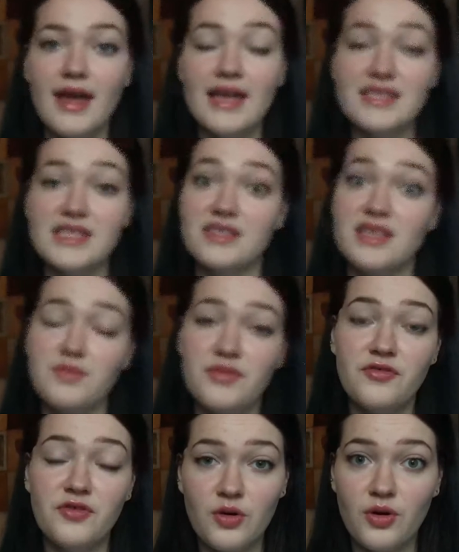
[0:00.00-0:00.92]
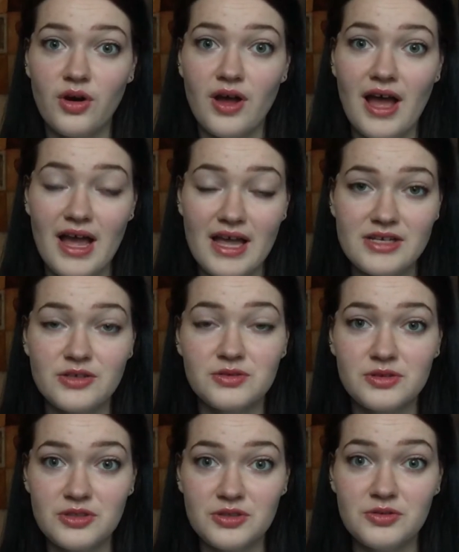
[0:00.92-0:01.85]
As I said before, I
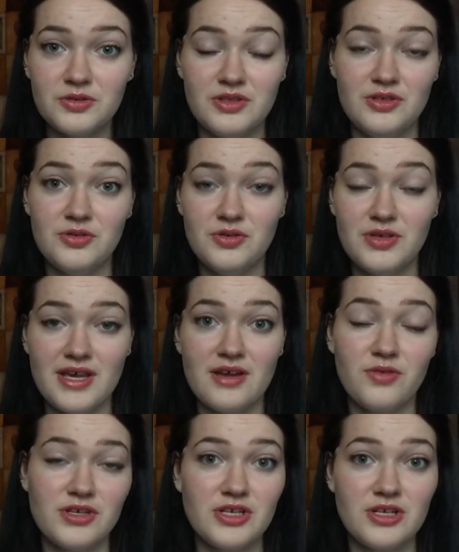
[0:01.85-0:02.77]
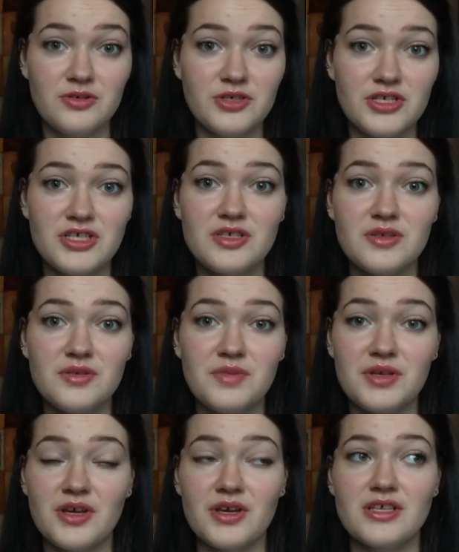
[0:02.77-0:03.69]
don't do New Year resolutions
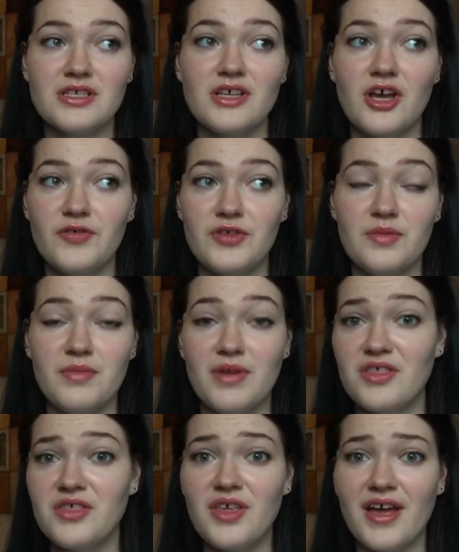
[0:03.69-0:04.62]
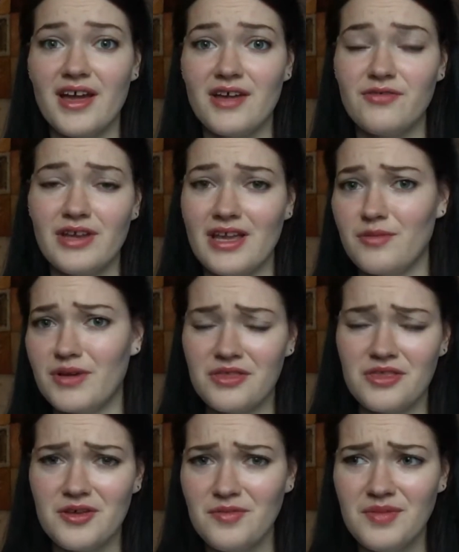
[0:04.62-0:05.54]
because after a month I forget
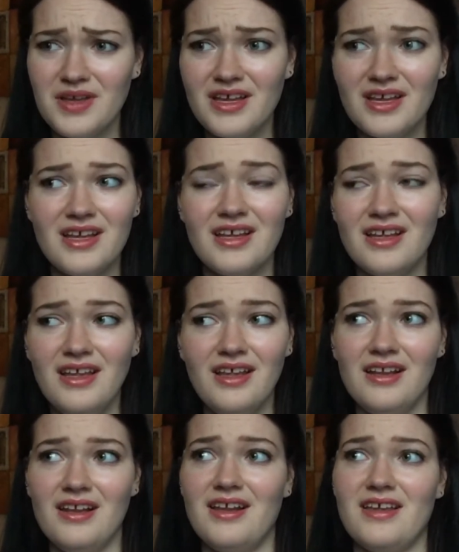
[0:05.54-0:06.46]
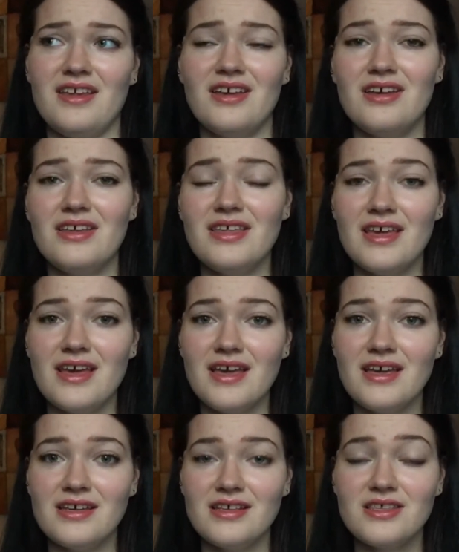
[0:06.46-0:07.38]
about them. Like, a
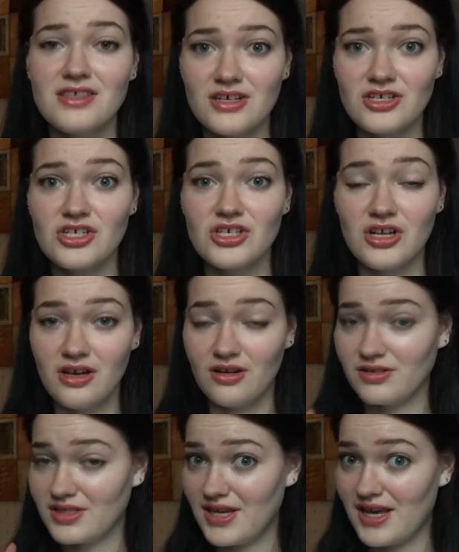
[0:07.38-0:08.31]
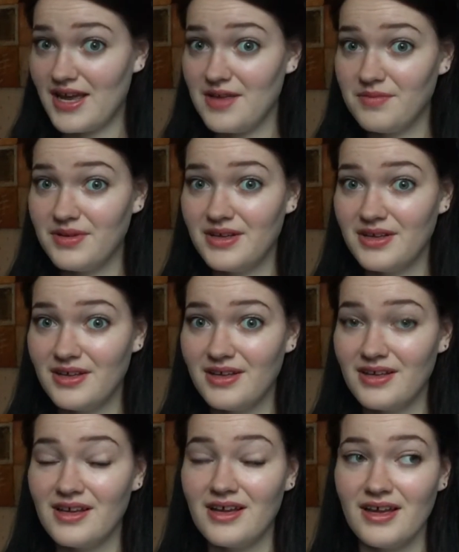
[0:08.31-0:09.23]
year is such a long time.
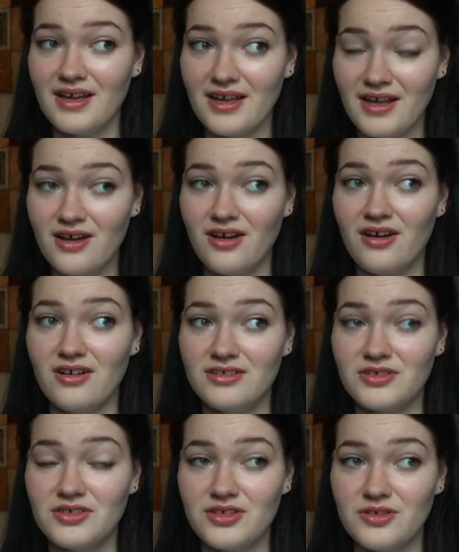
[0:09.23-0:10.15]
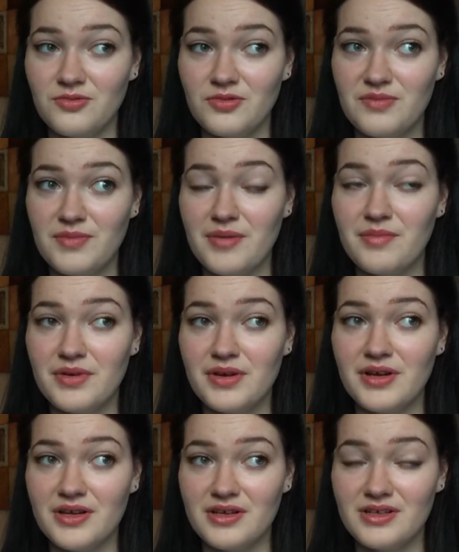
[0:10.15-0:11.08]
I can't
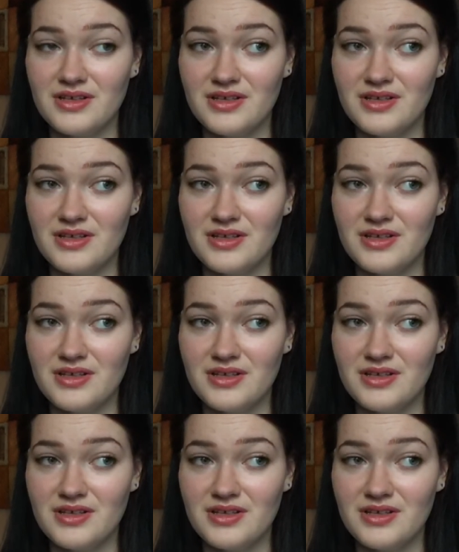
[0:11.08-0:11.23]
remember.